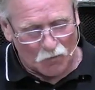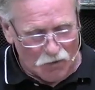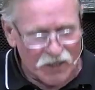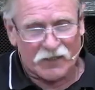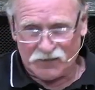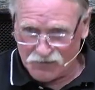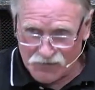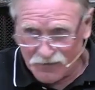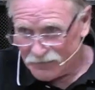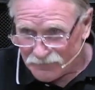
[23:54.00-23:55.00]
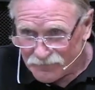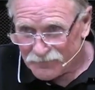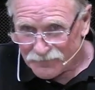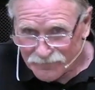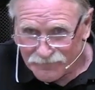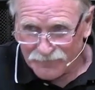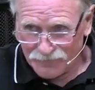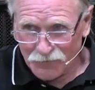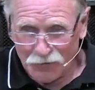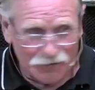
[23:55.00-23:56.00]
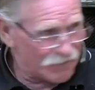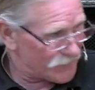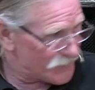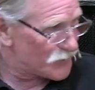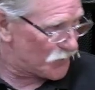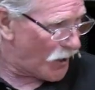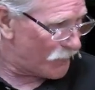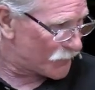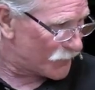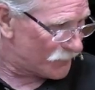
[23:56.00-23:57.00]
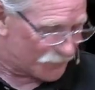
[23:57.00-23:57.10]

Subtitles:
weeks looking at this chapter,